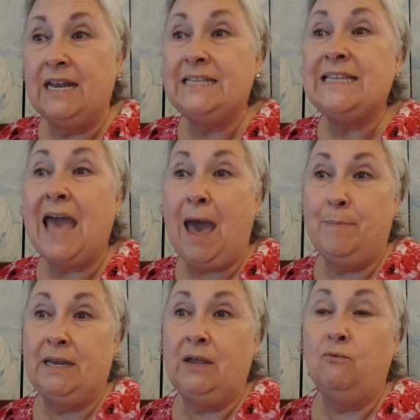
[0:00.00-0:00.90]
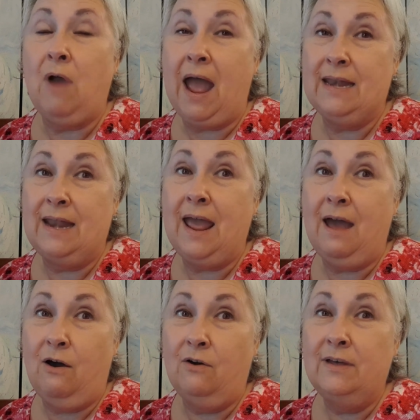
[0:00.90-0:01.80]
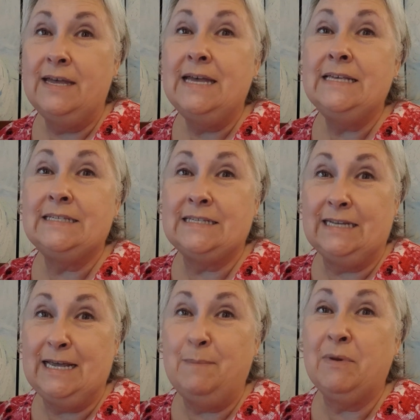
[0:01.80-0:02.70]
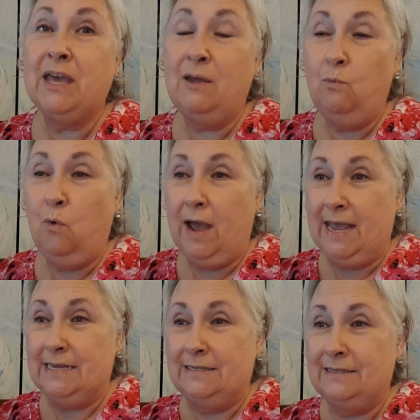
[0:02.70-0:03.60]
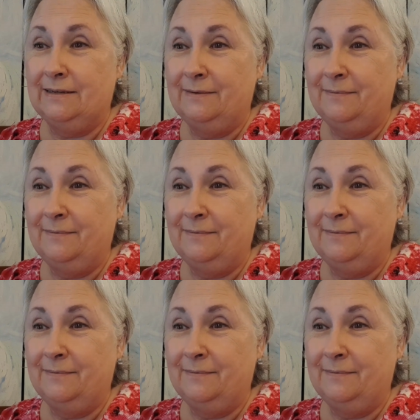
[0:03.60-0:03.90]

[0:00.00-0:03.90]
it's happening right now. Sleep can wait.